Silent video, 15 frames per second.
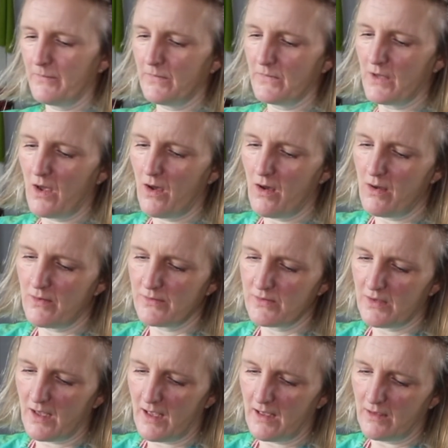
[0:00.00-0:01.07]
dart
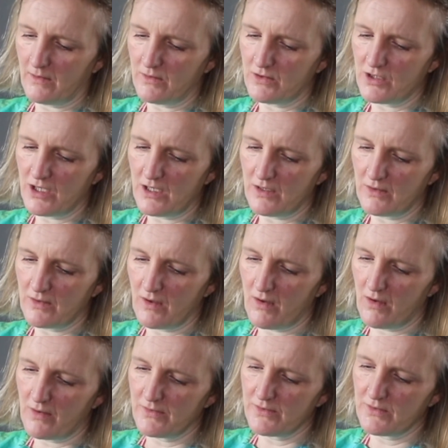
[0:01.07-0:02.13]
and chin
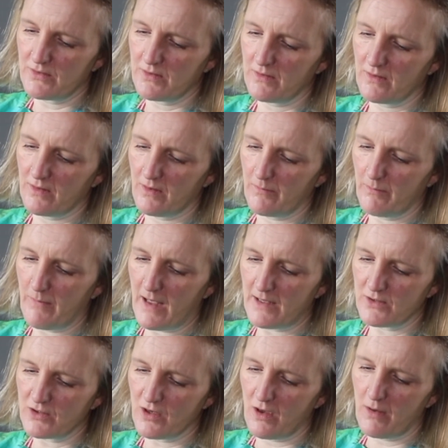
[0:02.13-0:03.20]
darts can
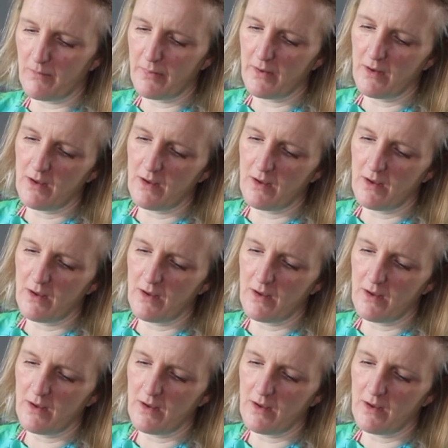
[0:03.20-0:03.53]
match up,